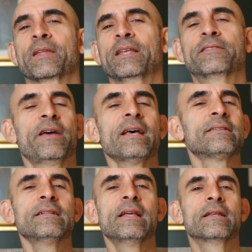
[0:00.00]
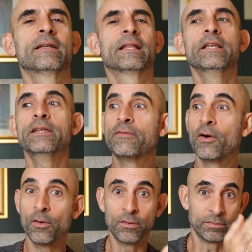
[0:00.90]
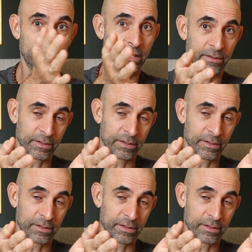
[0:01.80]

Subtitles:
It's fascinating. Then you have a whole, you know,